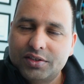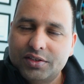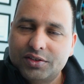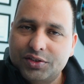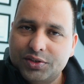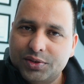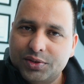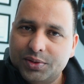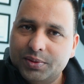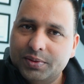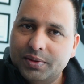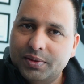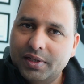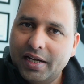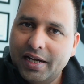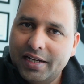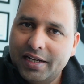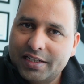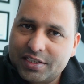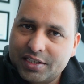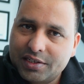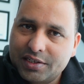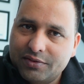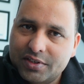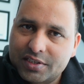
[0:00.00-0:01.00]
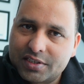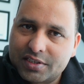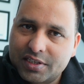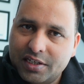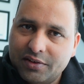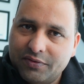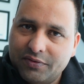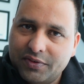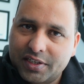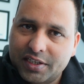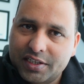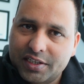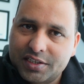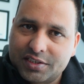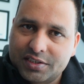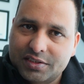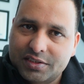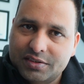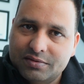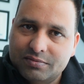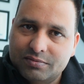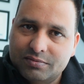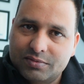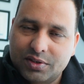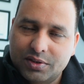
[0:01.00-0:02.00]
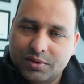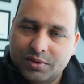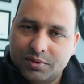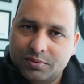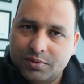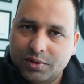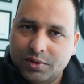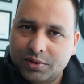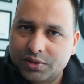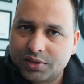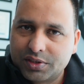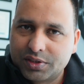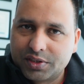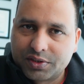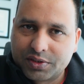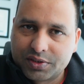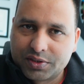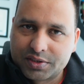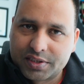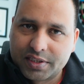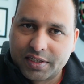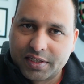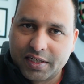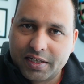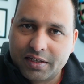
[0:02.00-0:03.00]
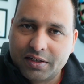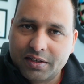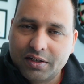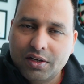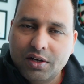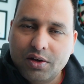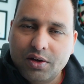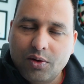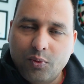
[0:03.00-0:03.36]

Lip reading: to achieve the certification. So go through the questionnaire.